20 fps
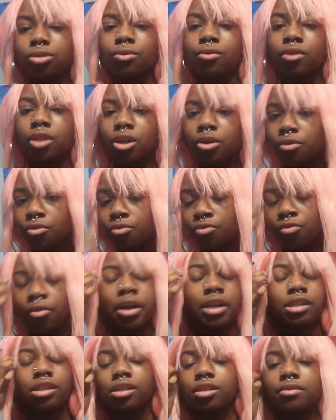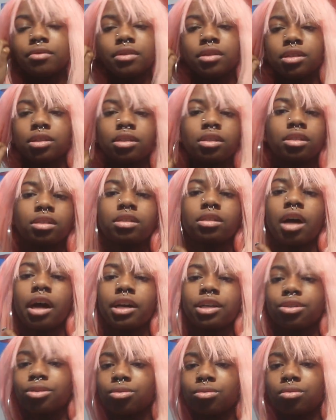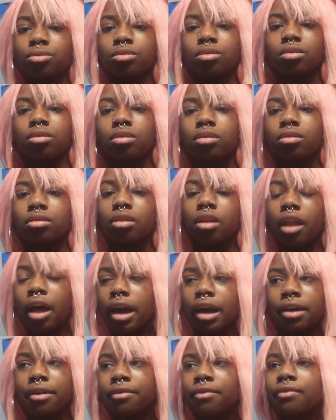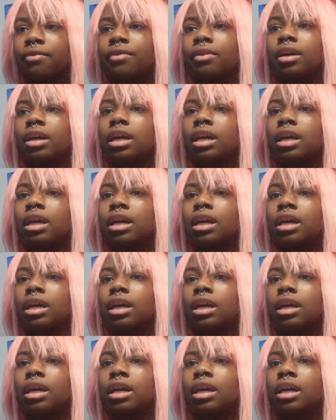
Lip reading: for the rest of his high school life.